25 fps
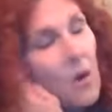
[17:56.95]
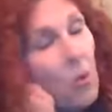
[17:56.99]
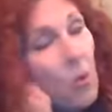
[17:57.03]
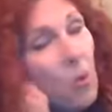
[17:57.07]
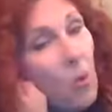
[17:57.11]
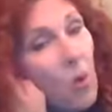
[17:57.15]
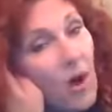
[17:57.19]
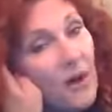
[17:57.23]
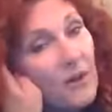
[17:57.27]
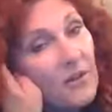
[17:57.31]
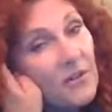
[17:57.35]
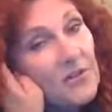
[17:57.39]

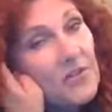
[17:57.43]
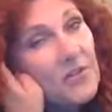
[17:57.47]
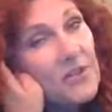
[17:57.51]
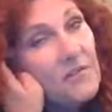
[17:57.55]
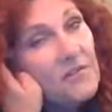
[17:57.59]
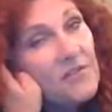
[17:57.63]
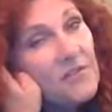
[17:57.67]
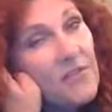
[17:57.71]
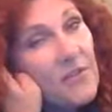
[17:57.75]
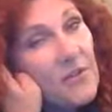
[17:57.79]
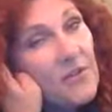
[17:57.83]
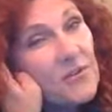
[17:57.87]
What are
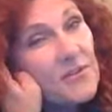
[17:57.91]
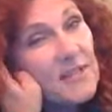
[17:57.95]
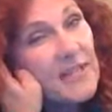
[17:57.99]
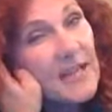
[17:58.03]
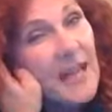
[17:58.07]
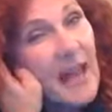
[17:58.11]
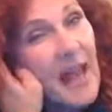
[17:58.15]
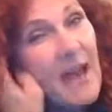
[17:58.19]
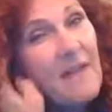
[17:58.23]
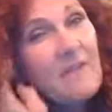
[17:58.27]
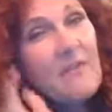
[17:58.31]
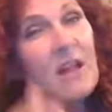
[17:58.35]
some foods
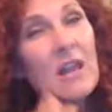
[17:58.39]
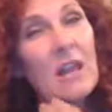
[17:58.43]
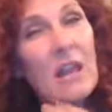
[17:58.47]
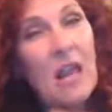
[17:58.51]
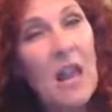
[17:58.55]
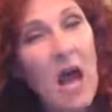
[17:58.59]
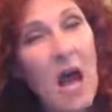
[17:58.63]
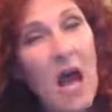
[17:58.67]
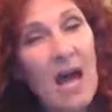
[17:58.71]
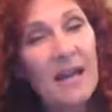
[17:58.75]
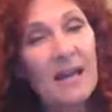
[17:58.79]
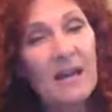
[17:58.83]
that have a
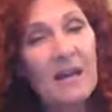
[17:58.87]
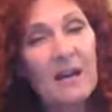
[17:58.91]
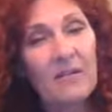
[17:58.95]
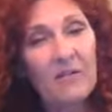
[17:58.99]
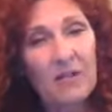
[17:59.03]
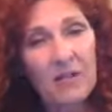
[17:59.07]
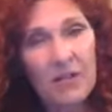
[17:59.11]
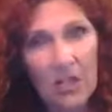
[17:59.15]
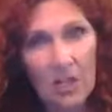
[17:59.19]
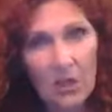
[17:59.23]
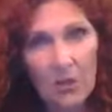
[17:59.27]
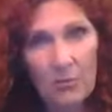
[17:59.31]
lot of
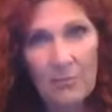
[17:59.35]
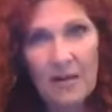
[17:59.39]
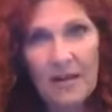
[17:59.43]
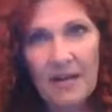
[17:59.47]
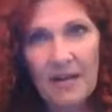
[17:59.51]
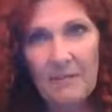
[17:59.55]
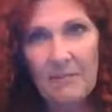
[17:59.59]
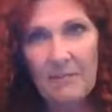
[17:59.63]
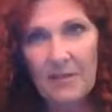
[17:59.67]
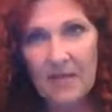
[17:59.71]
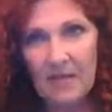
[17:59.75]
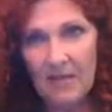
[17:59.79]

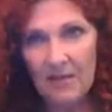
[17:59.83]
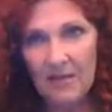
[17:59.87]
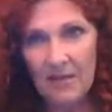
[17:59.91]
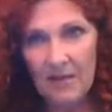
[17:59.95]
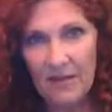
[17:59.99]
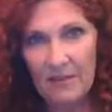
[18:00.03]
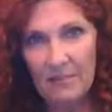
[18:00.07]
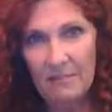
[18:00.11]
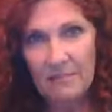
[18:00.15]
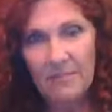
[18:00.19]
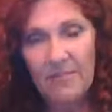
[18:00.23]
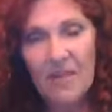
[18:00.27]
aluminum in
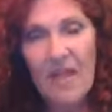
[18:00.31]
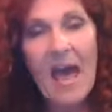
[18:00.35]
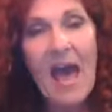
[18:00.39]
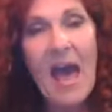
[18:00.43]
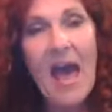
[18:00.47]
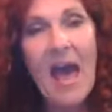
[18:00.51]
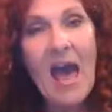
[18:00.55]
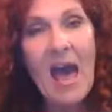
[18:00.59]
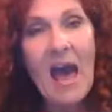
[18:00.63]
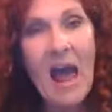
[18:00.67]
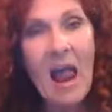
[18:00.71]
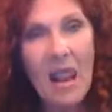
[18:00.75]
them?
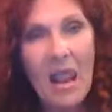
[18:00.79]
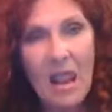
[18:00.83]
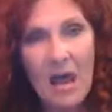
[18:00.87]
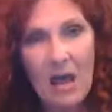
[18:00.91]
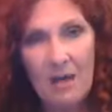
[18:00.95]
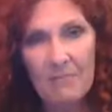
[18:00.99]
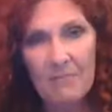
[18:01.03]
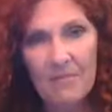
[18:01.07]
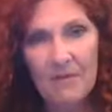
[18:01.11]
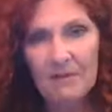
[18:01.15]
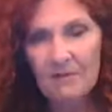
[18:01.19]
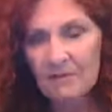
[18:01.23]

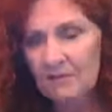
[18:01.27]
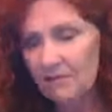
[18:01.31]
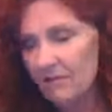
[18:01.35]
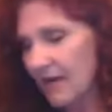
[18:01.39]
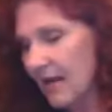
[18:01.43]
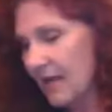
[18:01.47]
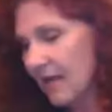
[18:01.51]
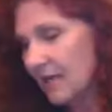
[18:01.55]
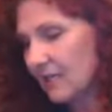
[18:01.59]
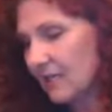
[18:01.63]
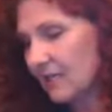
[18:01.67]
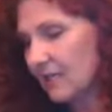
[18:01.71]
alum,
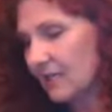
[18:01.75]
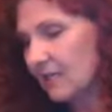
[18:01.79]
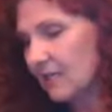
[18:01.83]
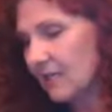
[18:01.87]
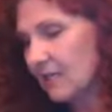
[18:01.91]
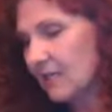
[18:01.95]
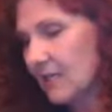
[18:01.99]
right?